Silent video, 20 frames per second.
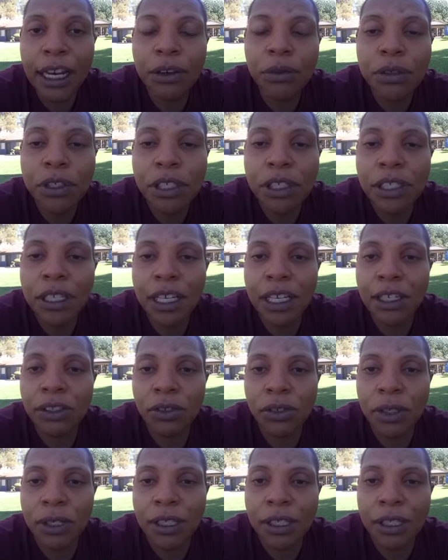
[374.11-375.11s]
It was just an
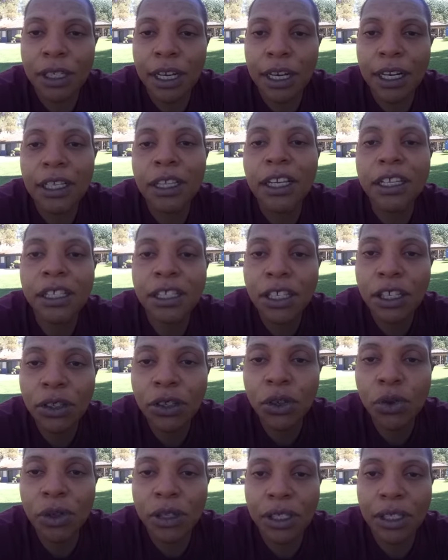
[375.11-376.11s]
interesting study. They're still
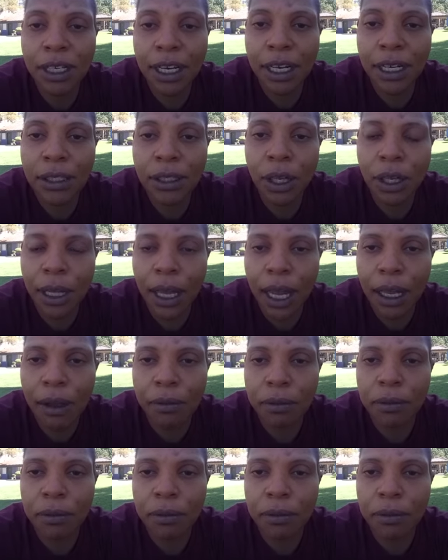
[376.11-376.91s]
doing studies on that.